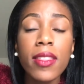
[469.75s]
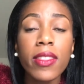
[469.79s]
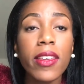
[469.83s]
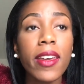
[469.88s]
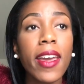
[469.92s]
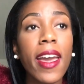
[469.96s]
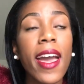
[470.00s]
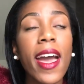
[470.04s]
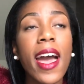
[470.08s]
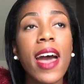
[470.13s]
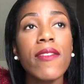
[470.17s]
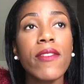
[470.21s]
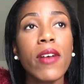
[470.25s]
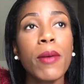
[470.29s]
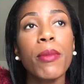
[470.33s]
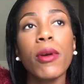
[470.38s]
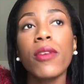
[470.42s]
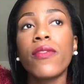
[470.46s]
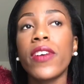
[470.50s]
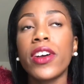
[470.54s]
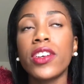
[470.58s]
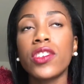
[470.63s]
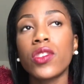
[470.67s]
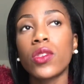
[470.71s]
They have a
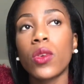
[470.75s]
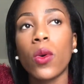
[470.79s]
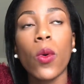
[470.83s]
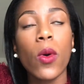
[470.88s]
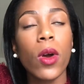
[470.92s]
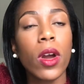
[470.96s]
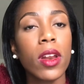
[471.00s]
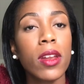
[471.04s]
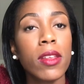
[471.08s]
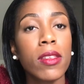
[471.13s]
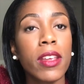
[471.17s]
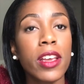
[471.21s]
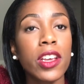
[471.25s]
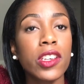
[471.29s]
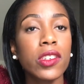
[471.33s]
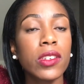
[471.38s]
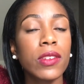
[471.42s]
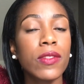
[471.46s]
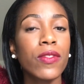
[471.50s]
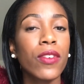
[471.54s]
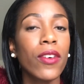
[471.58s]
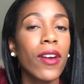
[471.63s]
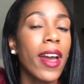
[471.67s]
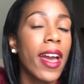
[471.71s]
professional
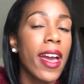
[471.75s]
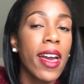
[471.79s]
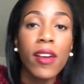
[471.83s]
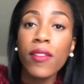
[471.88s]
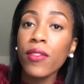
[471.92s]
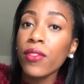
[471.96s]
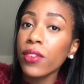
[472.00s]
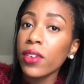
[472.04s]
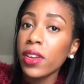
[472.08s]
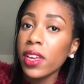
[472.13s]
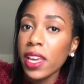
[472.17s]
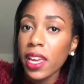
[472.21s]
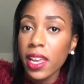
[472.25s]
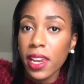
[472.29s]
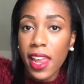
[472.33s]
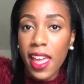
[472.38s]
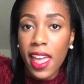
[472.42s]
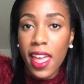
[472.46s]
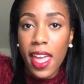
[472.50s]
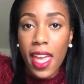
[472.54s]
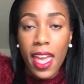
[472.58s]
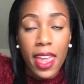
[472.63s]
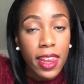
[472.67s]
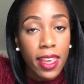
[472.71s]
organization for every and
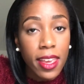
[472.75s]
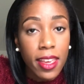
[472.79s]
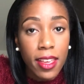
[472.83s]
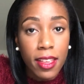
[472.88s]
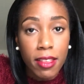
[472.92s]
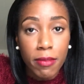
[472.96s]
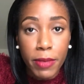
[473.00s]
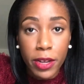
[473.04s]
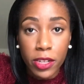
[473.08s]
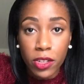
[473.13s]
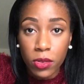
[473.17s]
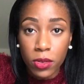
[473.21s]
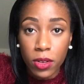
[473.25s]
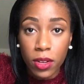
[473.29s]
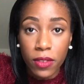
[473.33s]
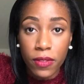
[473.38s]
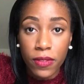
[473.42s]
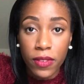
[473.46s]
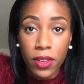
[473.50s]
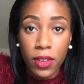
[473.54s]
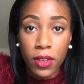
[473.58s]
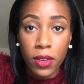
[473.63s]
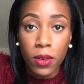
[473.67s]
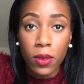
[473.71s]
any specialty
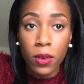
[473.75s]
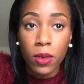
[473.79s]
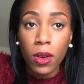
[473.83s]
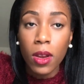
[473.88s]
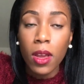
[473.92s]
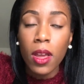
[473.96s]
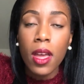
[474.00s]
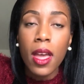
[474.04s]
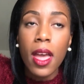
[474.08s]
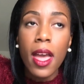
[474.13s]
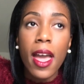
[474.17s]
field,